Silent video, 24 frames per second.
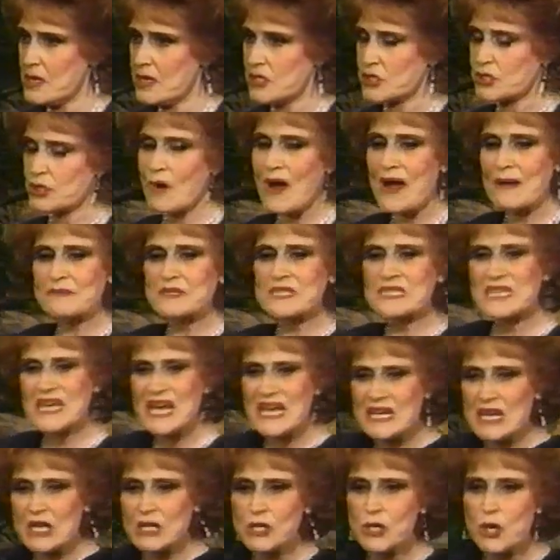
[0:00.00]
So I'm
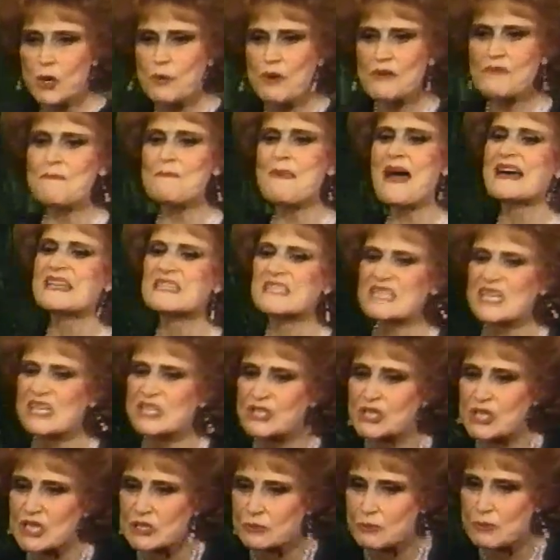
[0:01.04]
seeding you with
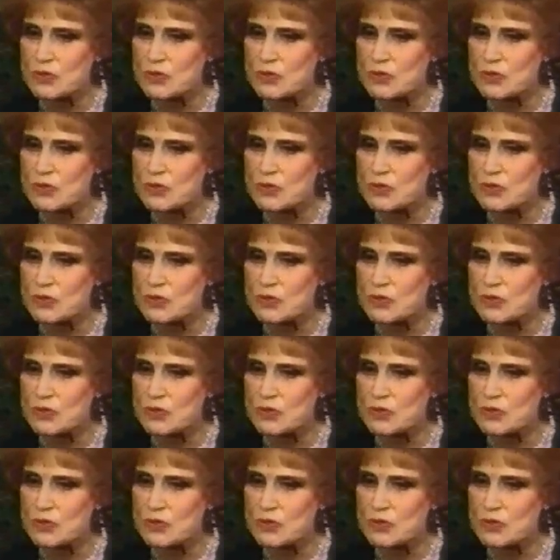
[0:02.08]
messages.